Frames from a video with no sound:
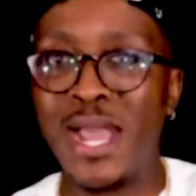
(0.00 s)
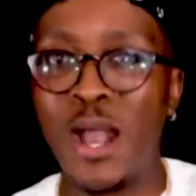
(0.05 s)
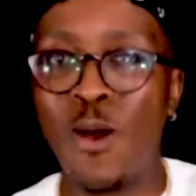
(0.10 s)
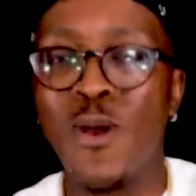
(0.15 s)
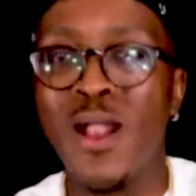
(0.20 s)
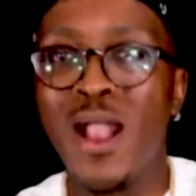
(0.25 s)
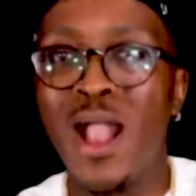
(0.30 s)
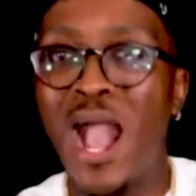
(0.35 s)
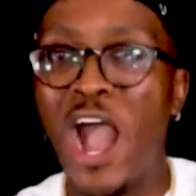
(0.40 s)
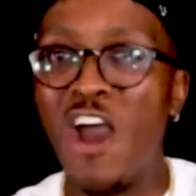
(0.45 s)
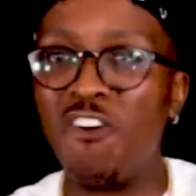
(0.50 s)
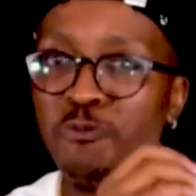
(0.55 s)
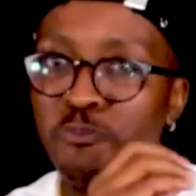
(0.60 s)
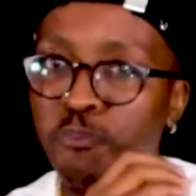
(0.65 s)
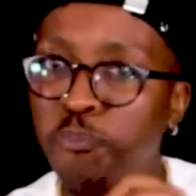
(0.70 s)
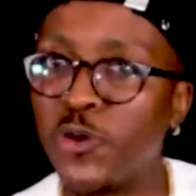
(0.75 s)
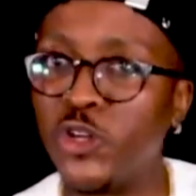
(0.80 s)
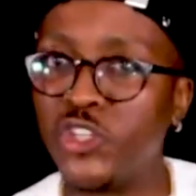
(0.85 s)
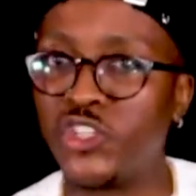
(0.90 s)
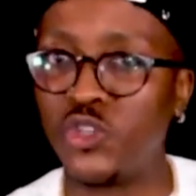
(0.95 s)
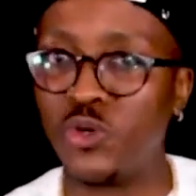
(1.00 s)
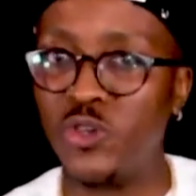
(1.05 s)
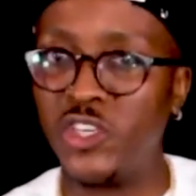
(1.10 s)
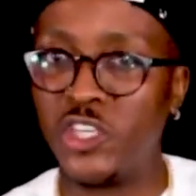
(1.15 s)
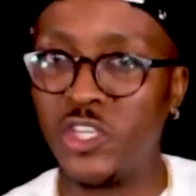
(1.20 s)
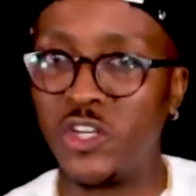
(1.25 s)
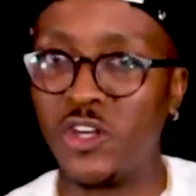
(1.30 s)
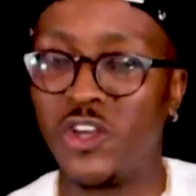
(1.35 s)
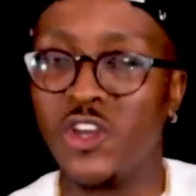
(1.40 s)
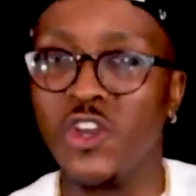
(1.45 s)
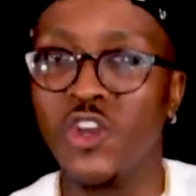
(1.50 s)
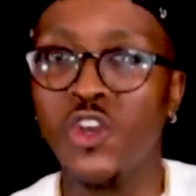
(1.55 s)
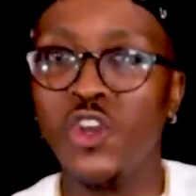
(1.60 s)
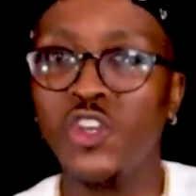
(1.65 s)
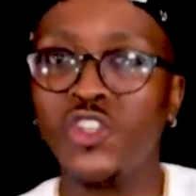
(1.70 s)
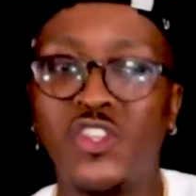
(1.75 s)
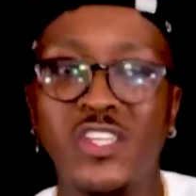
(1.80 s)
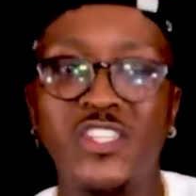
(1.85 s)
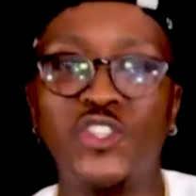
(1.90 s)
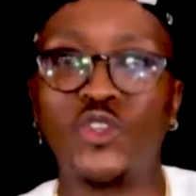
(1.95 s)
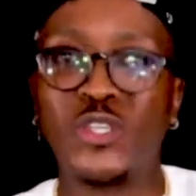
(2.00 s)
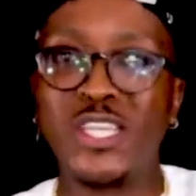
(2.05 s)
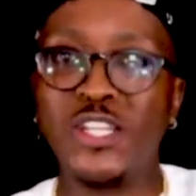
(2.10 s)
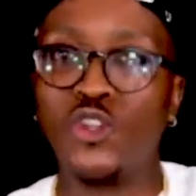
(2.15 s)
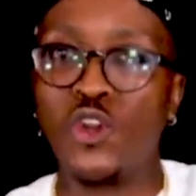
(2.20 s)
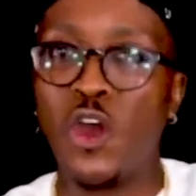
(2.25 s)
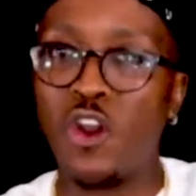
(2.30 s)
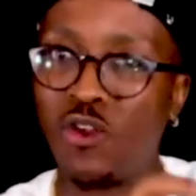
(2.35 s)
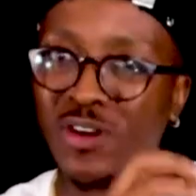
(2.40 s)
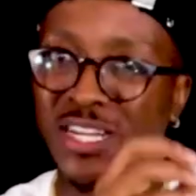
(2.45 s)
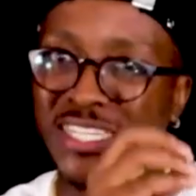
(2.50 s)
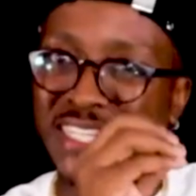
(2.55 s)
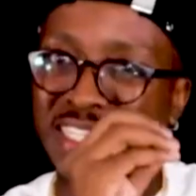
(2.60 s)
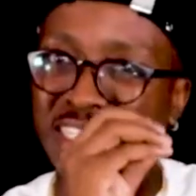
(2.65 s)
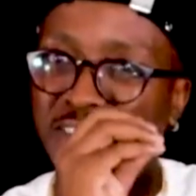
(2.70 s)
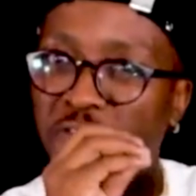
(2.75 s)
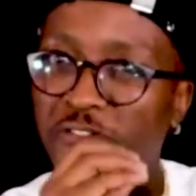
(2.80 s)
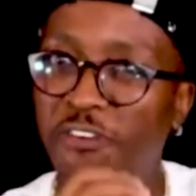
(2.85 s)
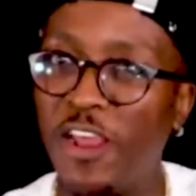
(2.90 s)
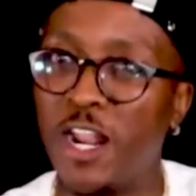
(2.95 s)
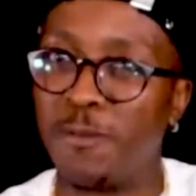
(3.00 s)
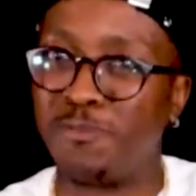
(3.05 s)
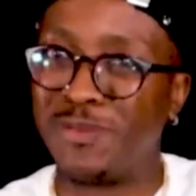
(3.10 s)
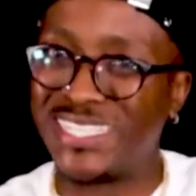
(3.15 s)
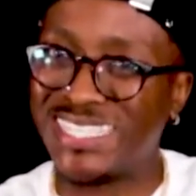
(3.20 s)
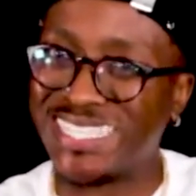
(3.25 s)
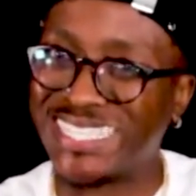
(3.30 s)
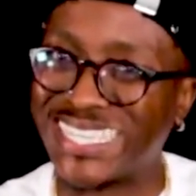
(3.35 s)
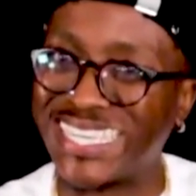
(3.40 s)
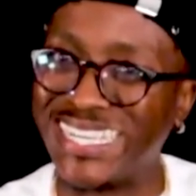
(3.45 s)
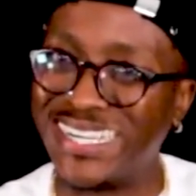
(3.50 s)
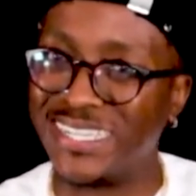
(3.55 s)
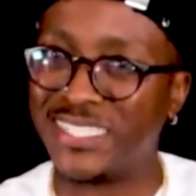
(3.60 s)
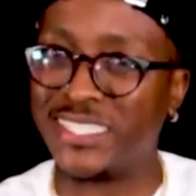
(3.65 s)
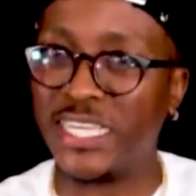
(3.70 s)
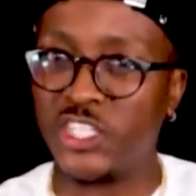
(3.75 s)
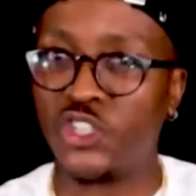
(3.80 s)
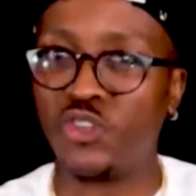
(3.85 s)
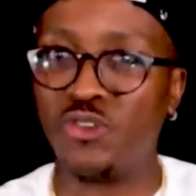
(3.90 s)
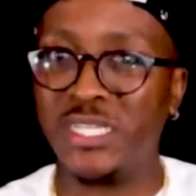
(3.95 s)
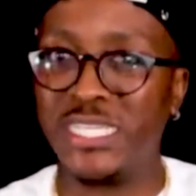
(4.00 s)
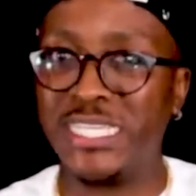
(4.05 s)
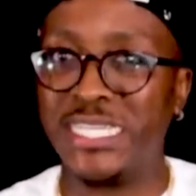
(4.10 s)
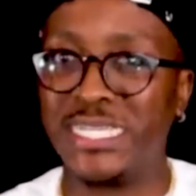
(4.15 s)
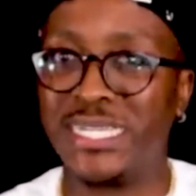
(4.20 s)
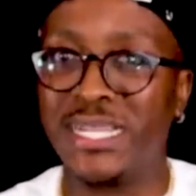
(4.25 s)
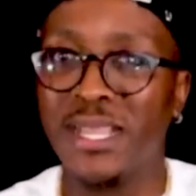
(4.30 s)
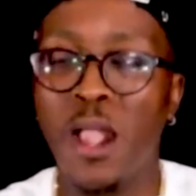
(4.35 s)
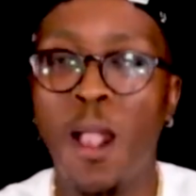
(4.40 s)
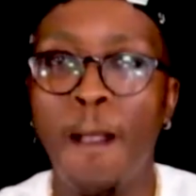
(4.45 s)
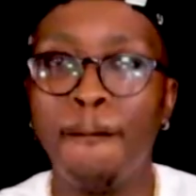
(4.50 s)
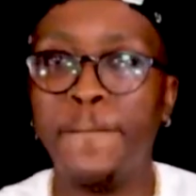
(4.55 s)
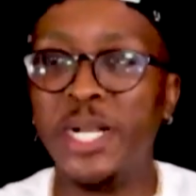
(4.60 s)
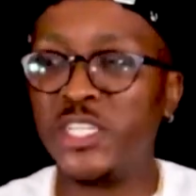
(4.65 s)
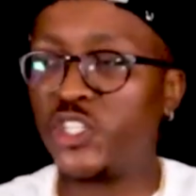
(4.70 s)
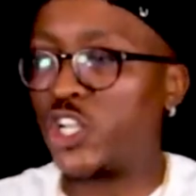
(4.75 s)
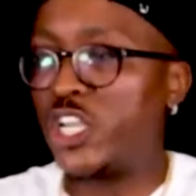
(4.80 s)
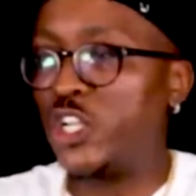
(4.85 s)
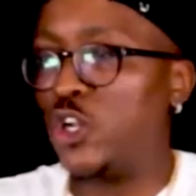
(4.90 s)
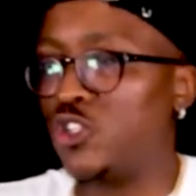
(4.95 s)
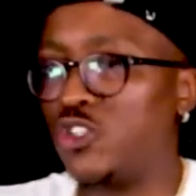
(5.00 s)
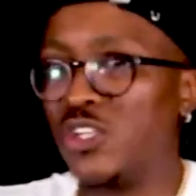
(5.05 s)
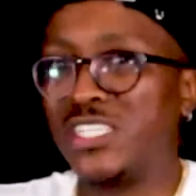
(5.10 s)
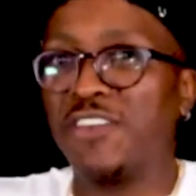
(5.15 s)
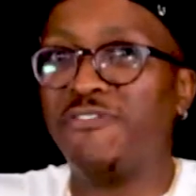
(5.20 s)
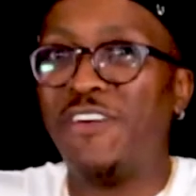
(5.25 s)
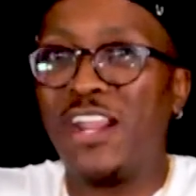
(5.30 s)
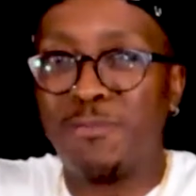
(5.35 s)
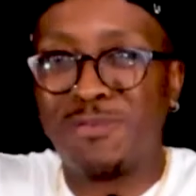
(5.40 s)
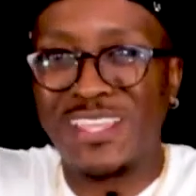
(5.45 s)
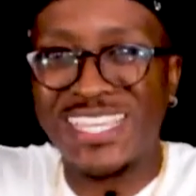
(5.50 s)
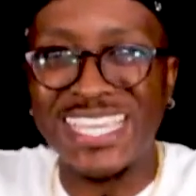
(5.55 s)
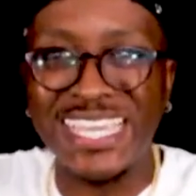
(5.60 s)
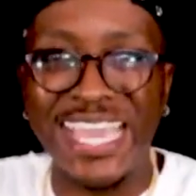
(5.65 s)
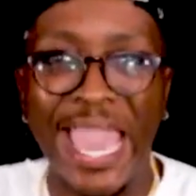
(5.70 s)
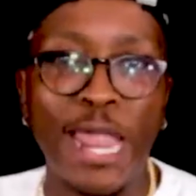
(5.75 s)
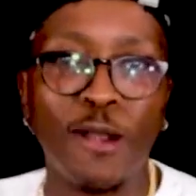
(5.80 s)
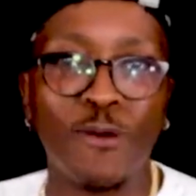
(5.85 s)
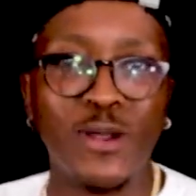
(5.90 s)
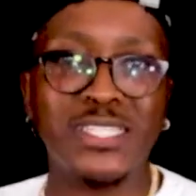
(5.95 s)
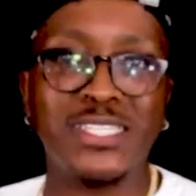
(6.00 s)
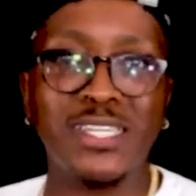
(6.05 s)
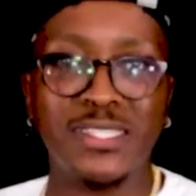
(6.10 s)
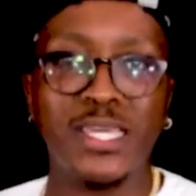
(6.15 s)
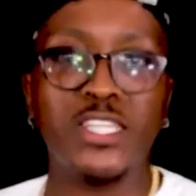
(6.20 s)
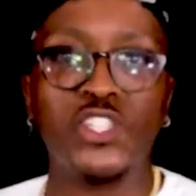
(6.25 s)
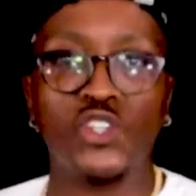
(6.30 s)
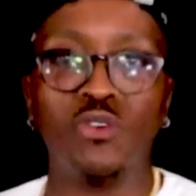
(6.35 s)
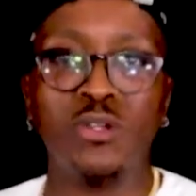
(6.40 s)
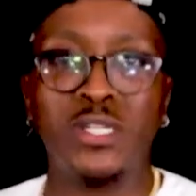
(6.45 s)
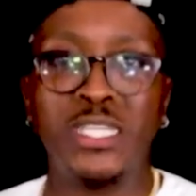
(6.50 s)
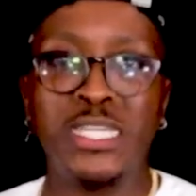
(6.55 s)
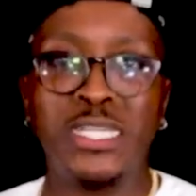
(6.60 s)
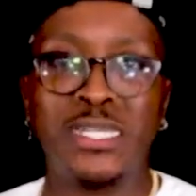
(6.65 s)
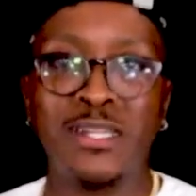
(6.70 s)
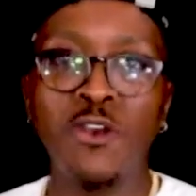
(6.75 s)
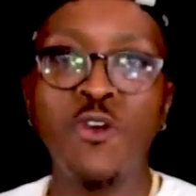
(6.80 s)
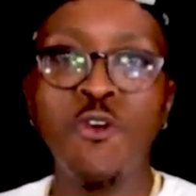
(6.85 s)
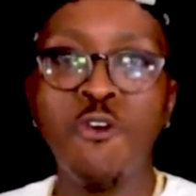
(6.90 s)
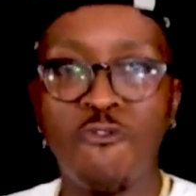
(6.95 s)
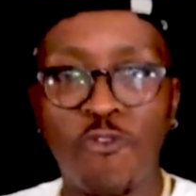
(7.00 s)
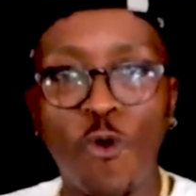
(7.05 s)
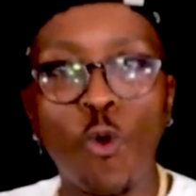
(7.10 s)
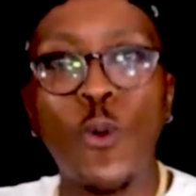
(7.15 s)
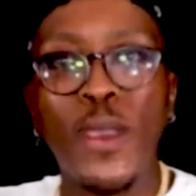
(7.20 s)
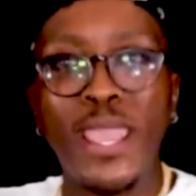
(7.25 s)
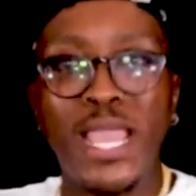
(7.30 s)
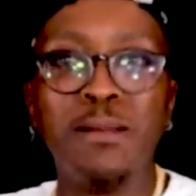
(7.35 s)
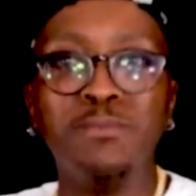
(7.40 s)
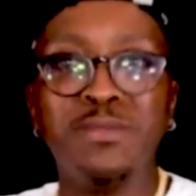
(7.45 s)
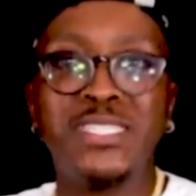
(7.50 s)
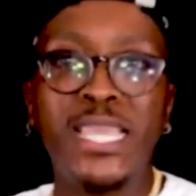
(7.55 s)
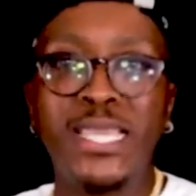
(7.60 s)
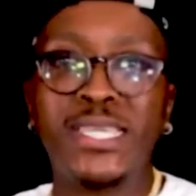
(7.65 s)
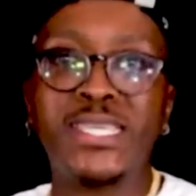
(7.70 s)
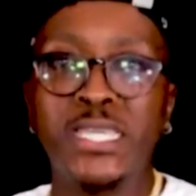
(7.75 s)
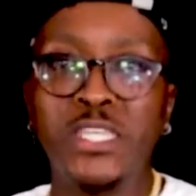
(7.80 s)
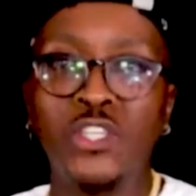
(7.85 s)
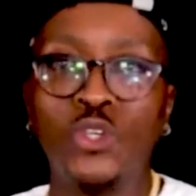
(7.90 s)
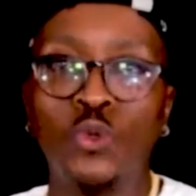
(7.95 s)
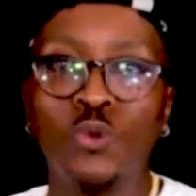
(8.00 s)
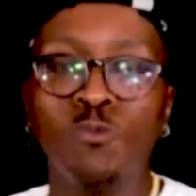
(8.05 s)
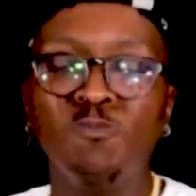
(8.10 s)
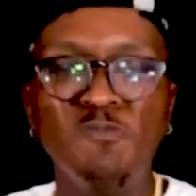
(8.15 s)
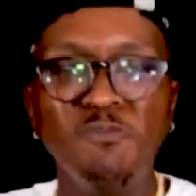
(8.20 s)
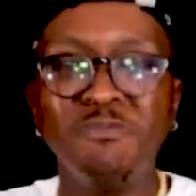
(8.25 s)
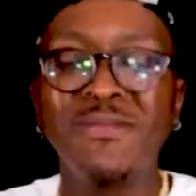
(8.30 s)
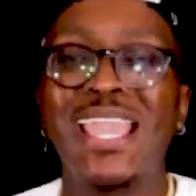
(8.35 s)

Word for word: now. I've put you here so that you can not only just develop the skills that you need, but you can also develop the character that you need for where I'm taking you.